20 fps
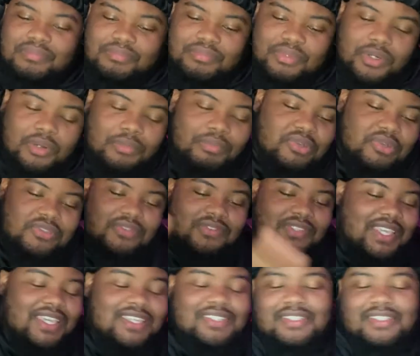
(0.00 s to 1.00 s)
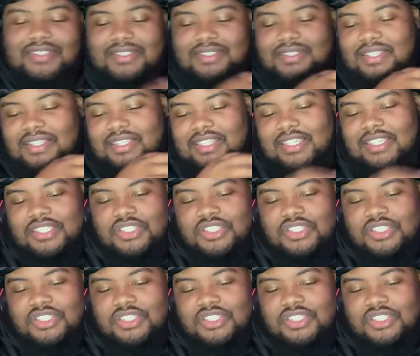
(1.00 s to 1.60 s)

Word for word: put on post notifications, and let's get